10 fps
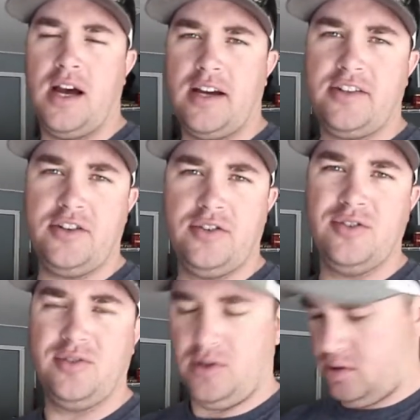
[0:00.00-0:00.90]
I
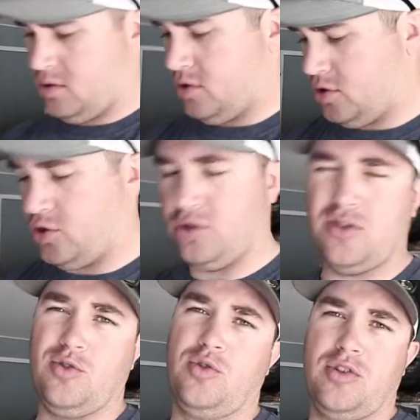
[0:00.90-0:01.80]
do to
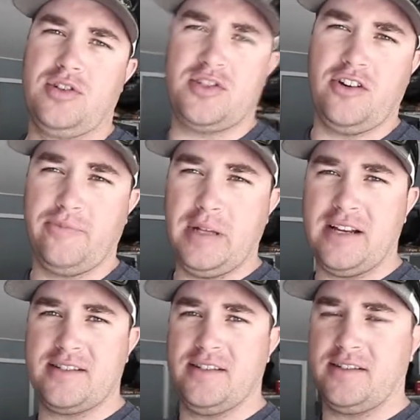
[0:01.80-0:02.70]
store soft
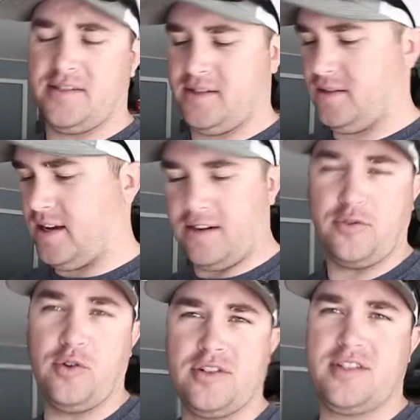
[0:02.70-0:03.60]
plastics. And of
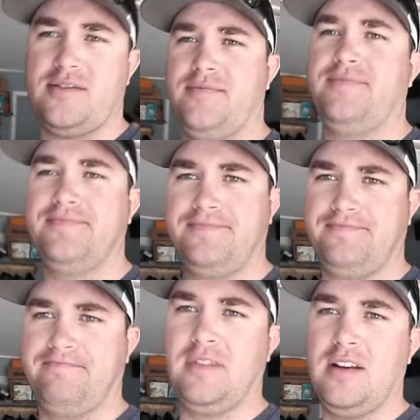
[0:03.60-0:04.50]
course,
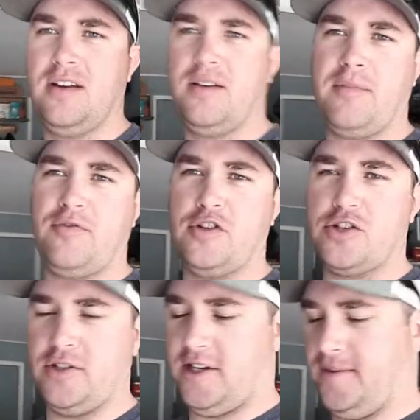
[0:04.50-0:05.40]
my
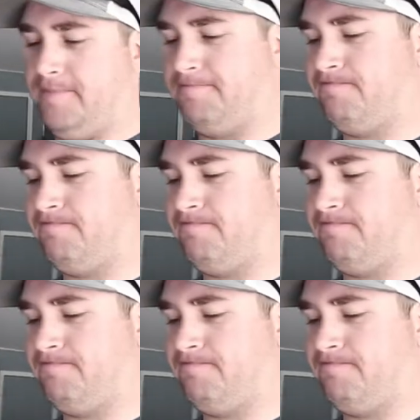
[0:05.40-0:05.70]
fishing line.